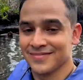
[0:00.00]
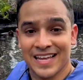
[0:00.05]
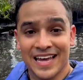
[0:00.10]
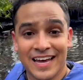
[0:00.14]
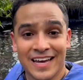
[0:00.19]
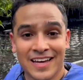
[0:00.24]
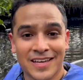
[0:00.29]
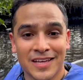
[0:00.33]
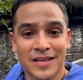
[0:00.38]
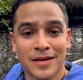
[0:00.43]

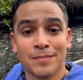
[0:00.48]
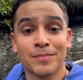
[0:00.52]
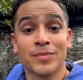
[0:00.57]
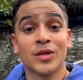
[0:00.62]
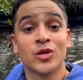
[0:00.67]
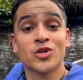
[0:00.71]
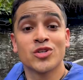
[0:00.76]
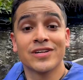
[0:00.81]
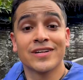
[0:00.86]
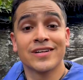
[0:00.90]
And
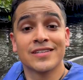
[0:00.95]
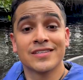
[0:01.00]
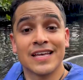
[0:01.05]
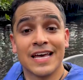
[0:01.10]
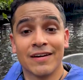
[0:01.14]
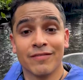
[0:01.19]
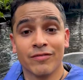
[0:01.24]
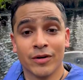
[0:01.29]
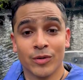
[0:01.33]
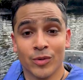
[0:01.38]
pollution is
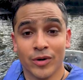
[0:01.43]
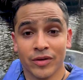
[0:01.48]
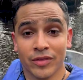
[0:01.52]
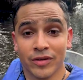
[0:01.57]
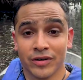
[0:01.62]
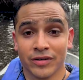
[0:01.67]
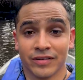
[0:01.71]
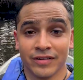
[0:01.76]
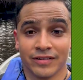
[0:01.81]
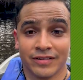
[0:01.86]
everywhere.
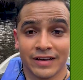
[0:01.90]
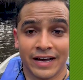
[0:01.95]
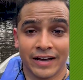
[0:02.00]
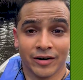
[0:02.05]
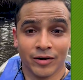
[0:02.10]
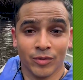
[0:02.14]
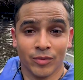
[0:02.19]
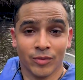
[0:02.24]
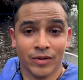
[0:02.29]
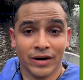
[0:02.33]
There's a
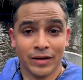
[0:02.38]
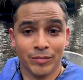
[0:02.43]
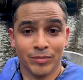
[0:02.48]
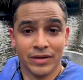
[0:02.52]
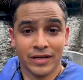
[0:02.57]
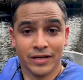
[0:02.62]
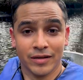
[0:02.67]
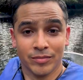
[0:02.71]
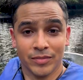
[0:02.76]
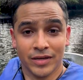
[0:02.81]
tire right
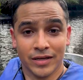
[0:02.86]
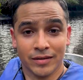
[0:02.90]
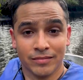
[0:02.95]
behind me.